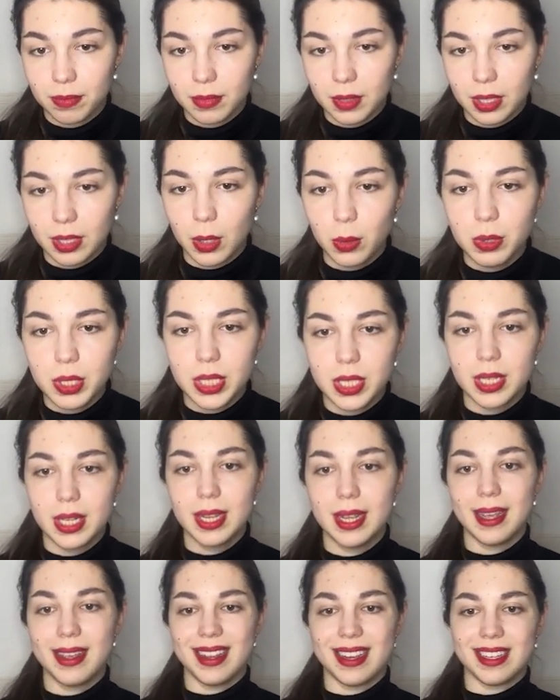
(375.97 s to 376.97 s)
Now we
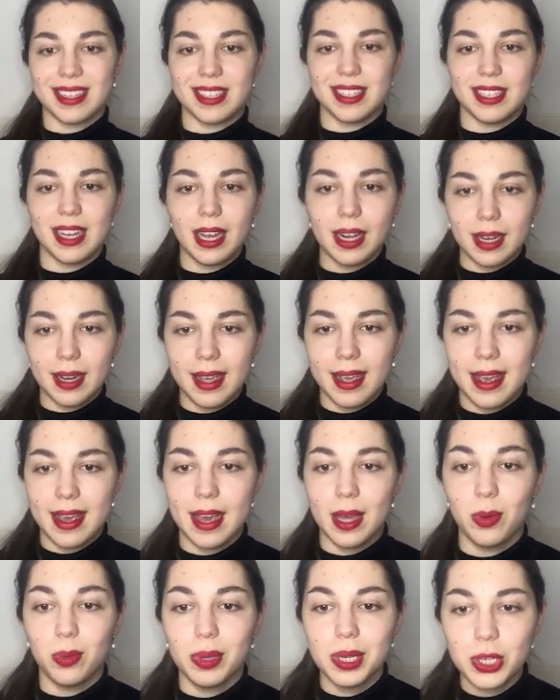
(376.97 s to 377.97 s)
see exactly at
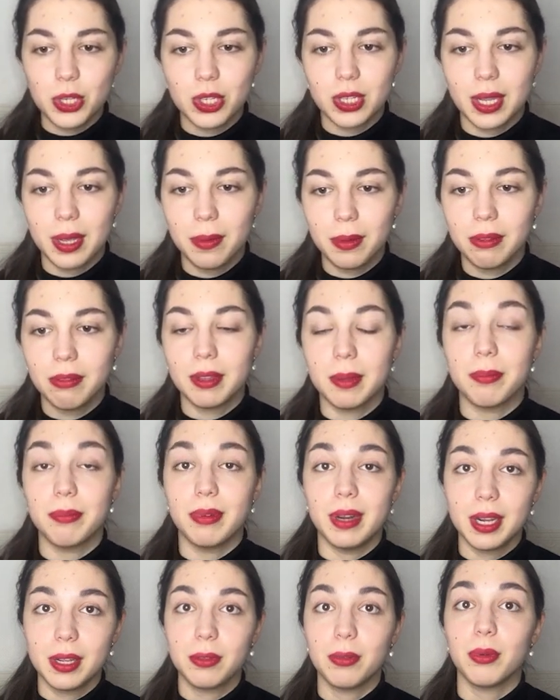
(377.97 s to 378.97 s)
which level the
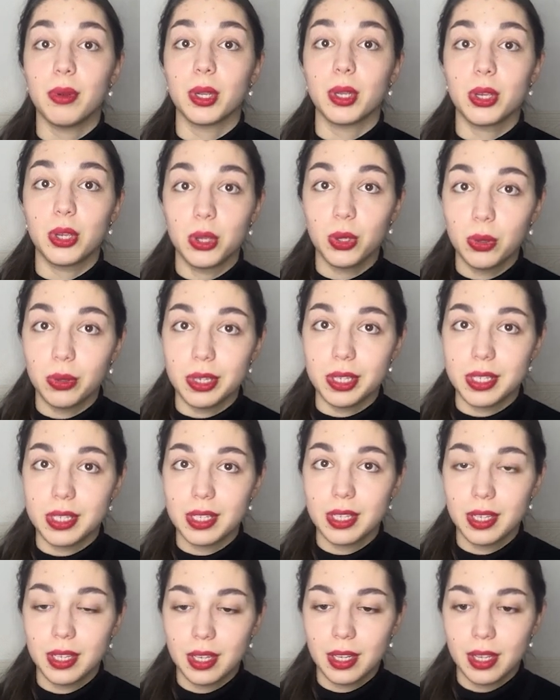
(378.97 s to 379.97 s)
breakthrough occurred.
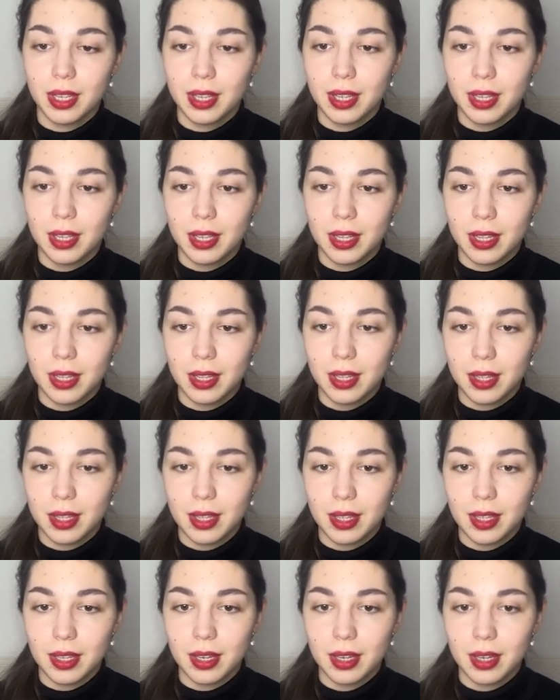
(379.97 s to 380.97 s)

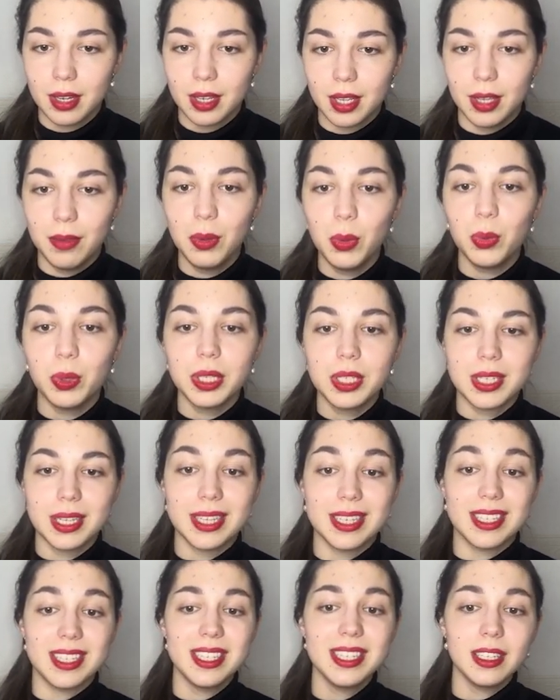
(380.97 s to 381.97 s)
If you want a
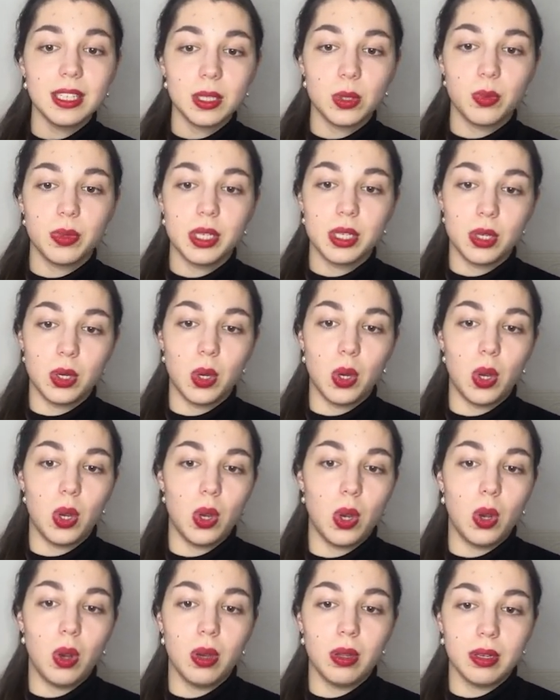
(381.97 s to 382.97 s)
detailed video
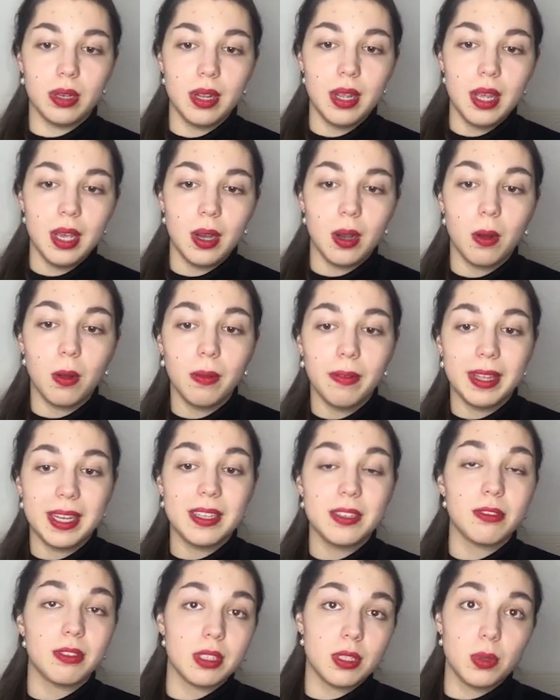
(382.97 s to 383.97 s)
on all the
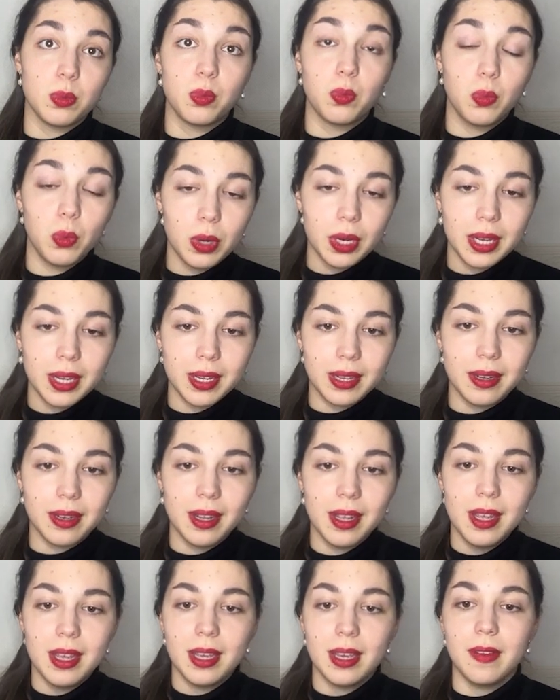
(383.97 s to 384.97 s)
index of working
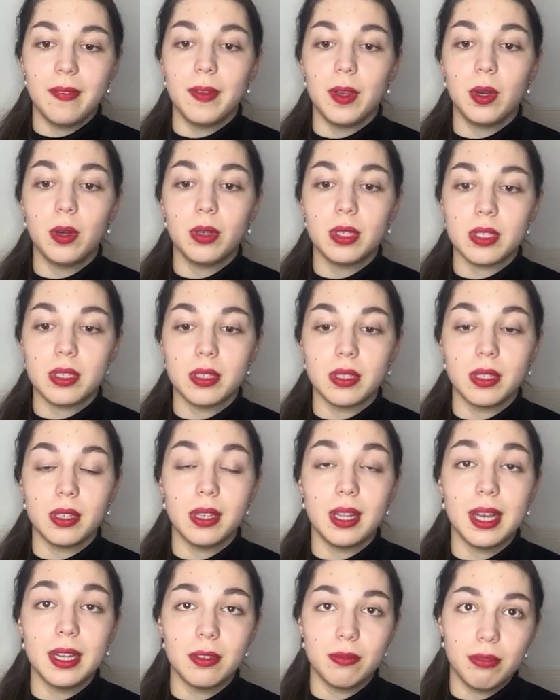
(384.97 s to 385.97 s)
in the horizontal
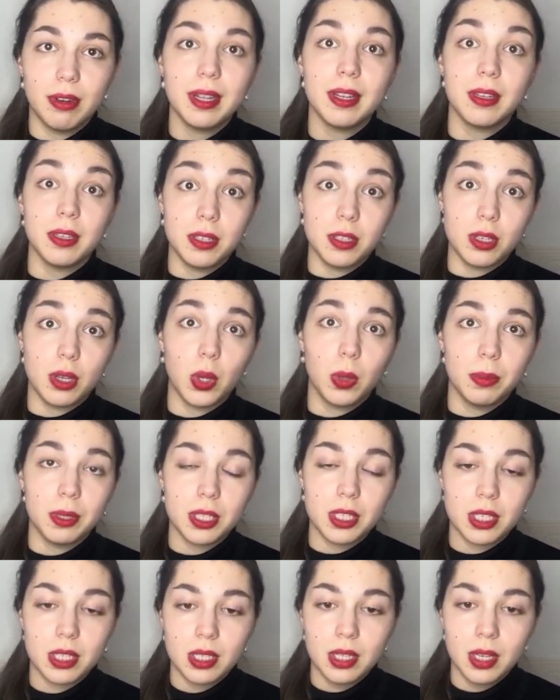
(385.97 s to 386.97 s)
line, write it in the
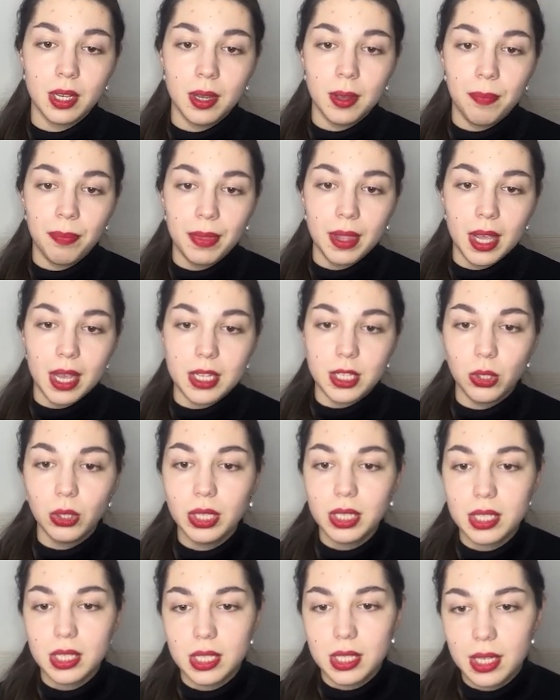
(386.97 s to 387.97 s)
comments. As you can
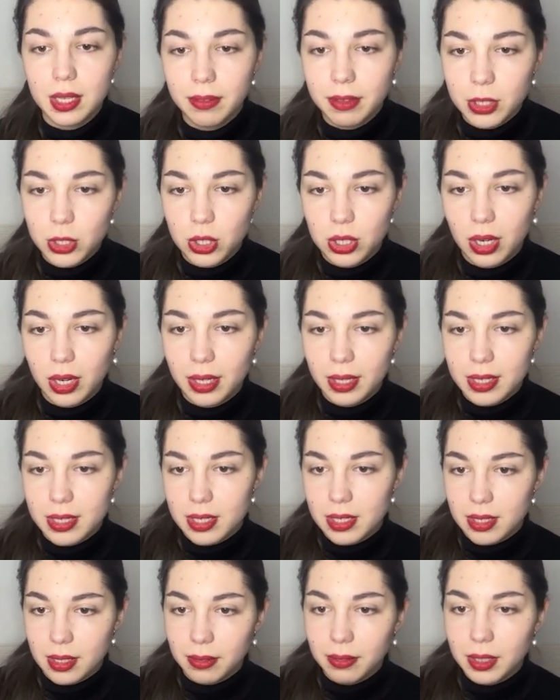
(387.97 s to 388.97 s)
see, the chart has
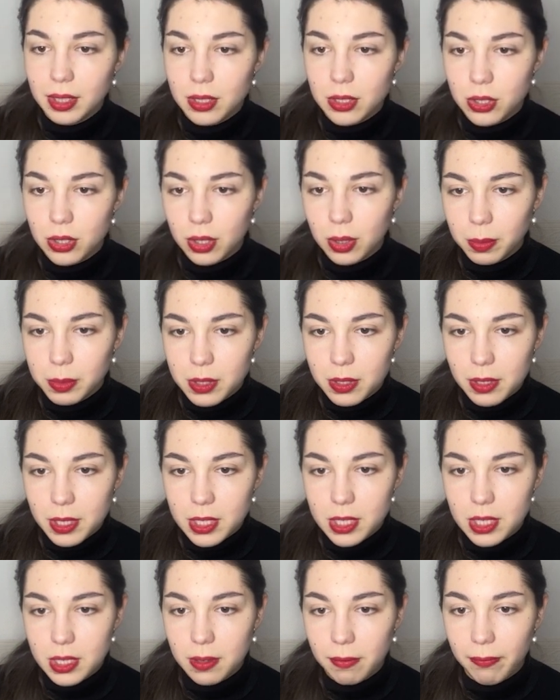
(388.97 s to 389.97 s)
significantly dropped
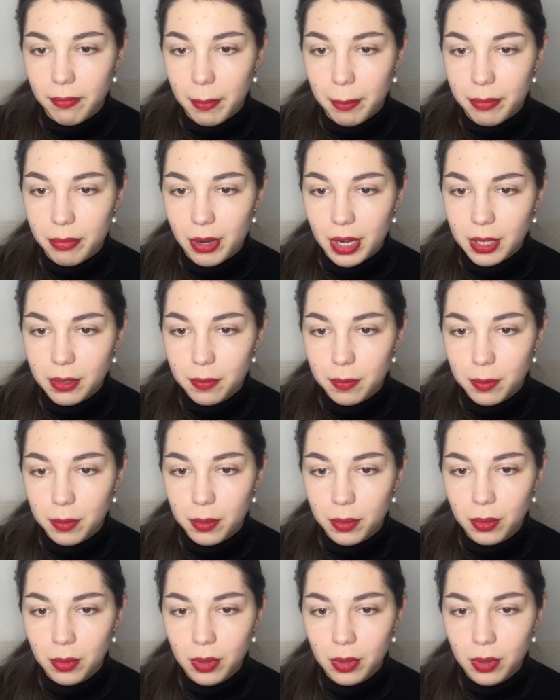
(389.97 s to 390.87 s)
since the breakthrough,